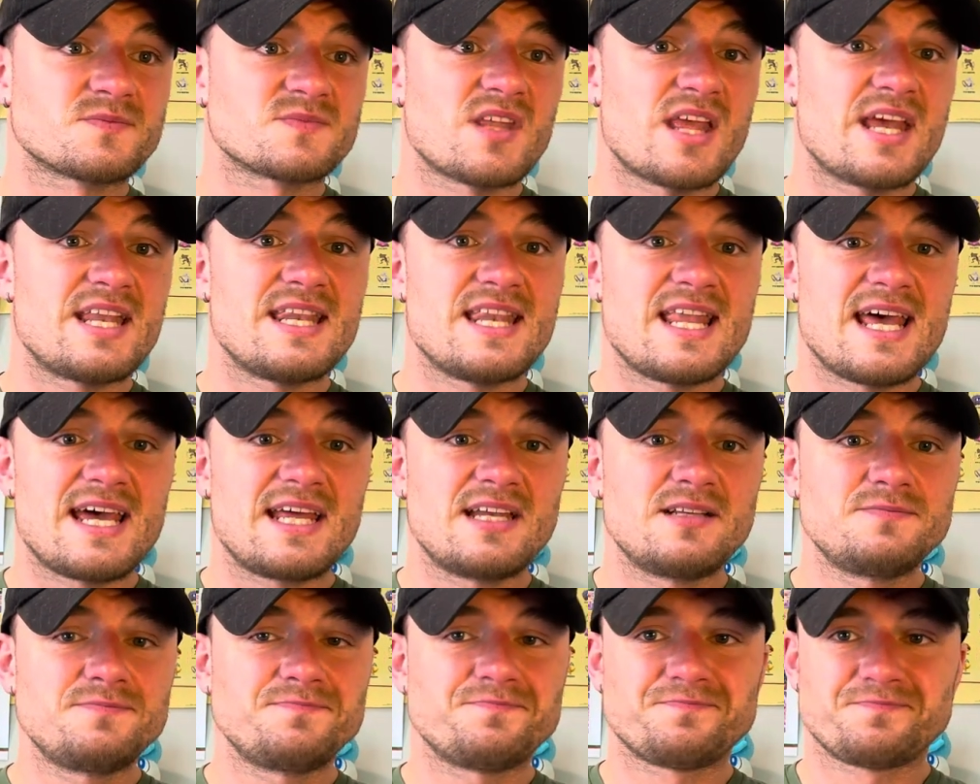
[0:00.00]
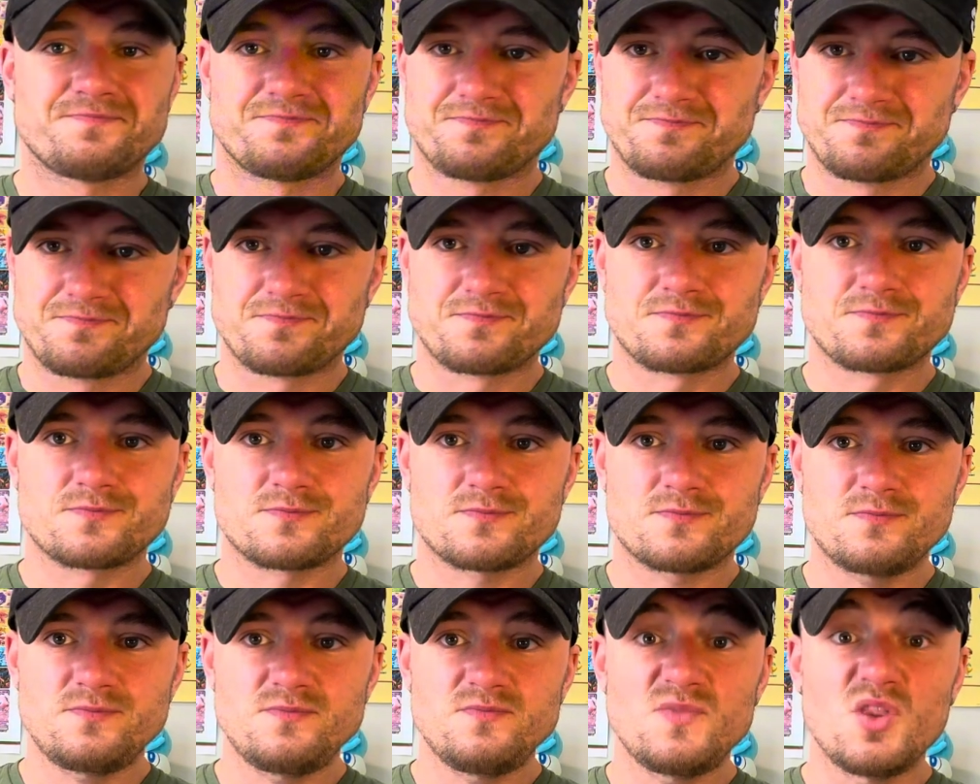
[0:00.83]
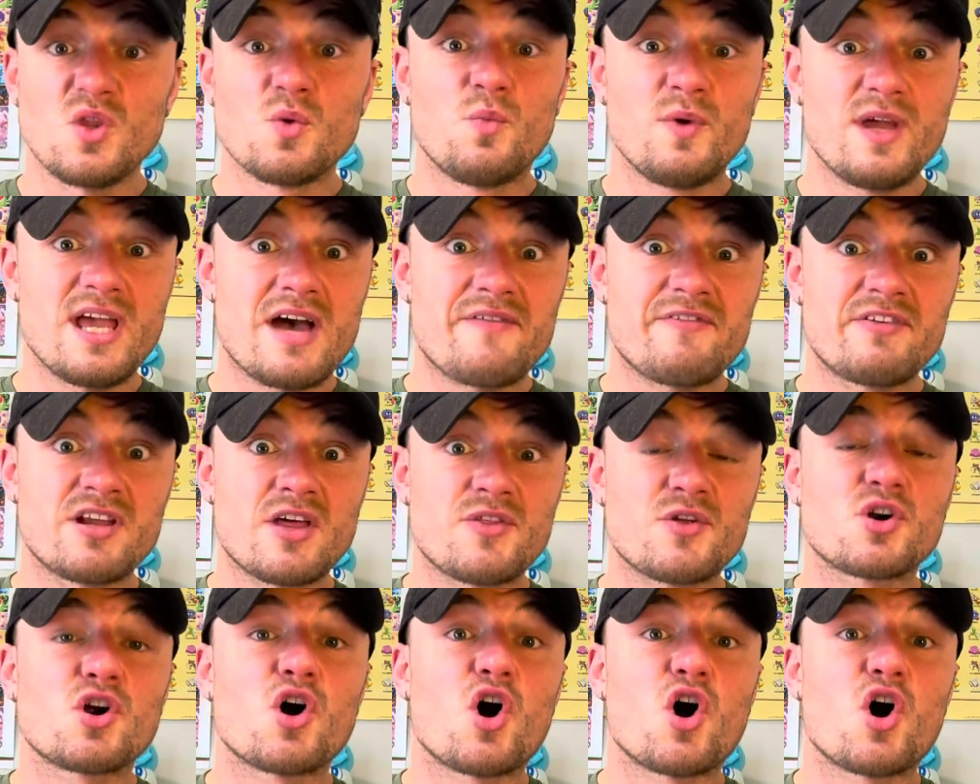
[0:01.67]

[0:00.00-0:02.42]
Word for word: And then we have another